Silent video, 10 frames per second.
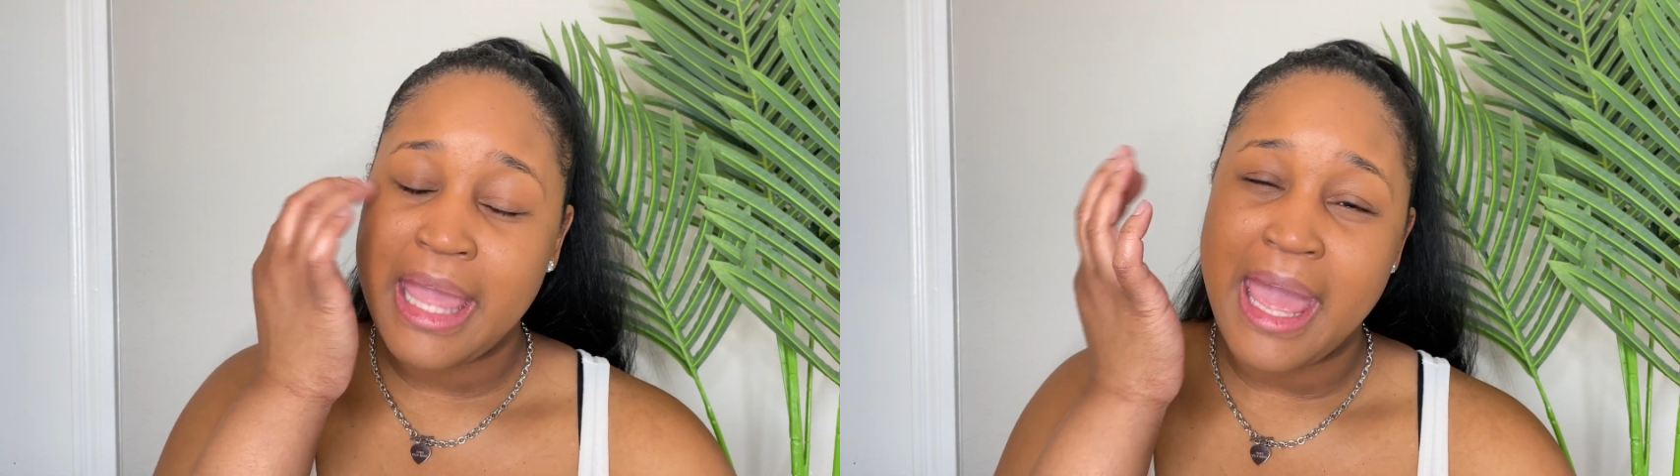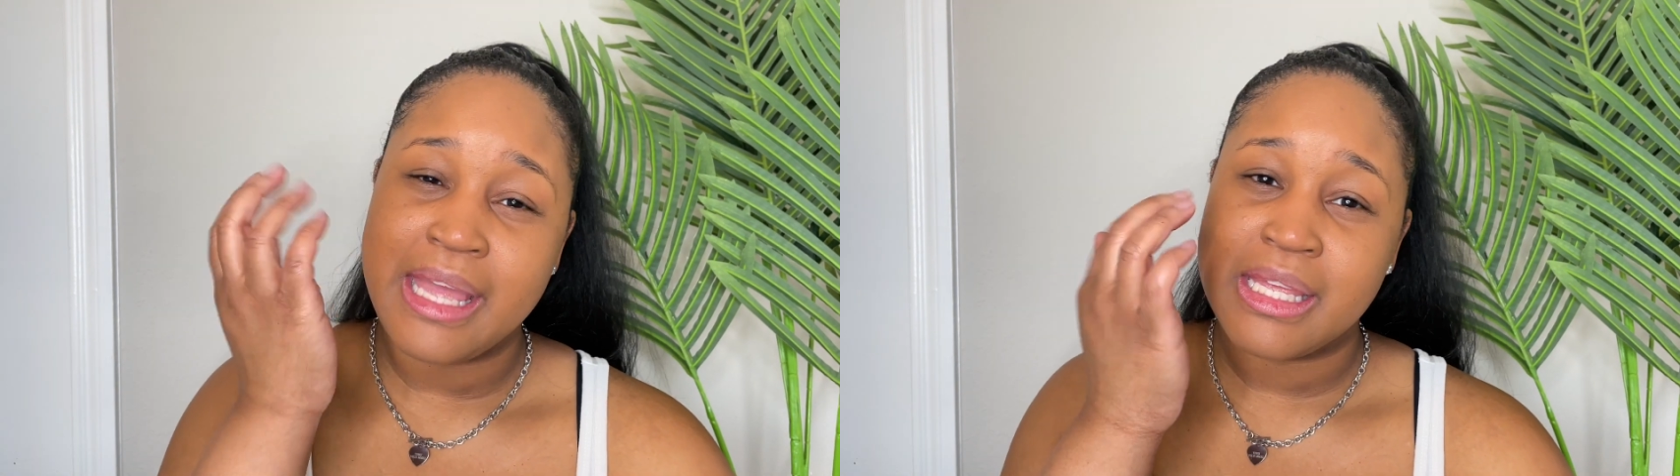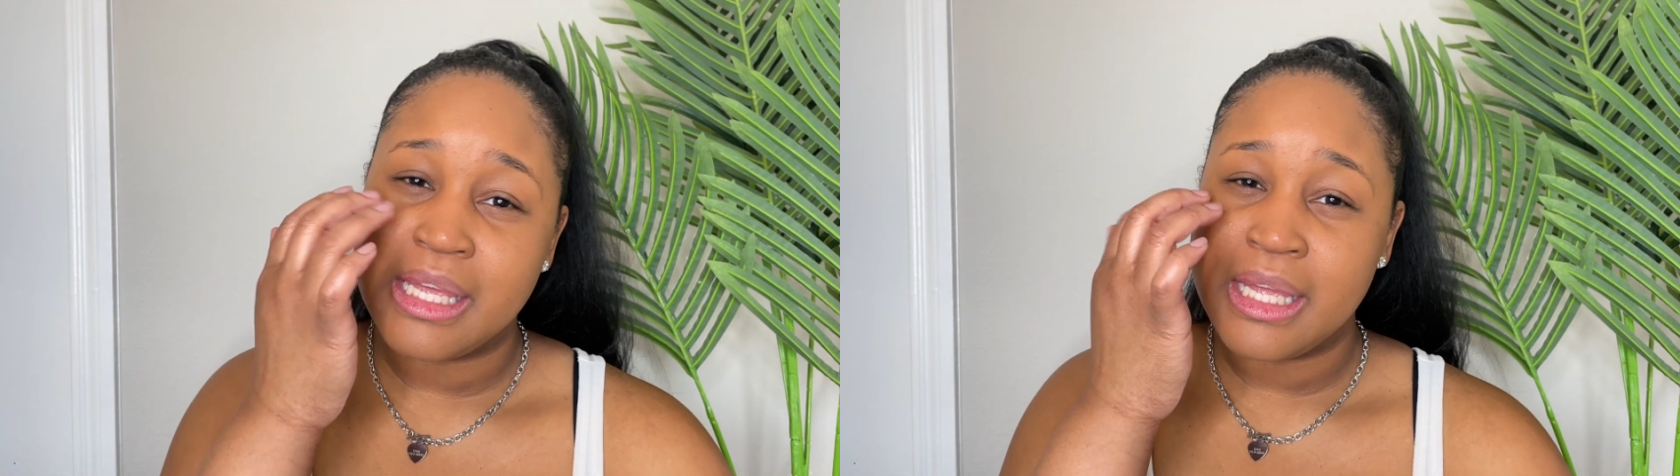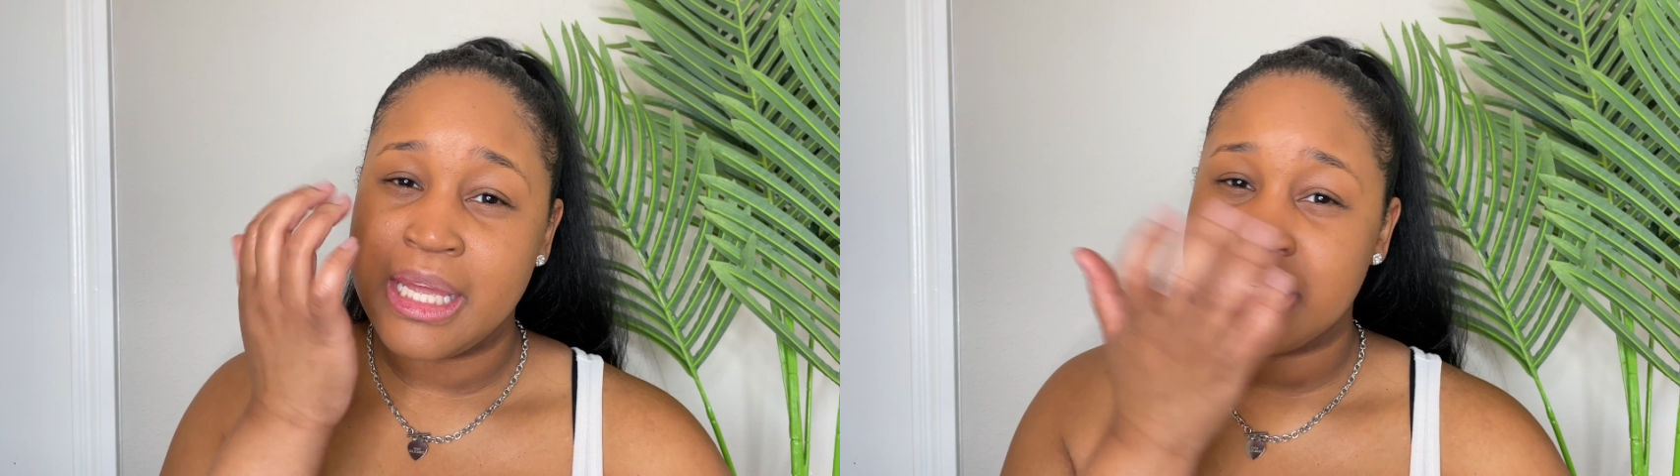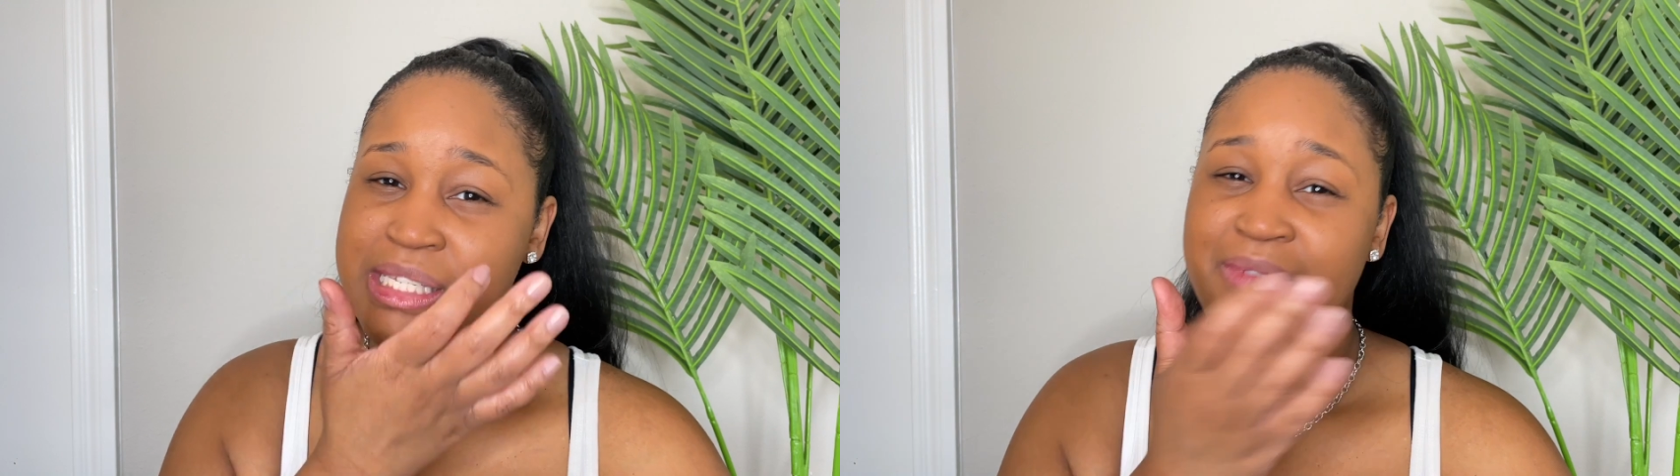cakey
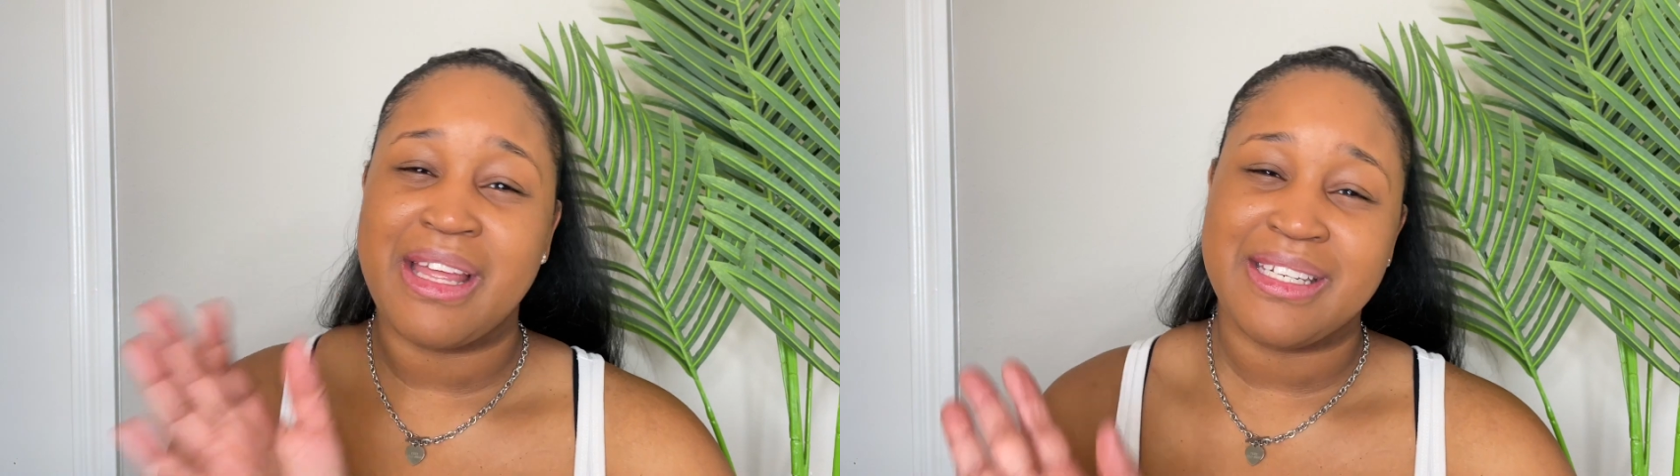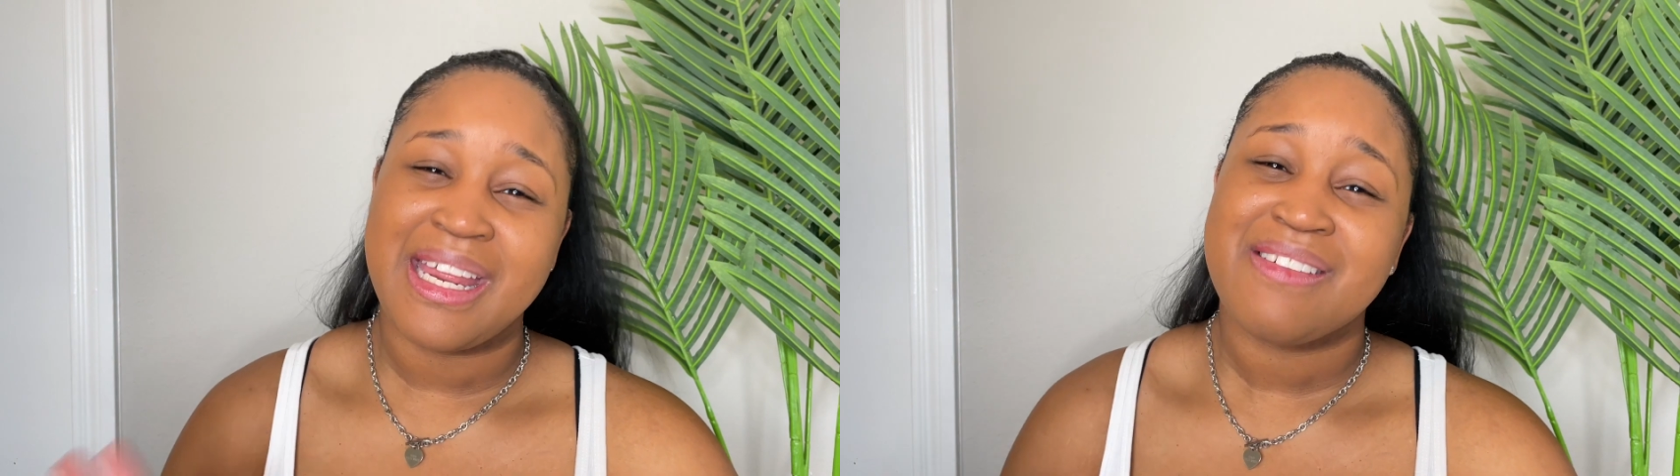and stuff like that.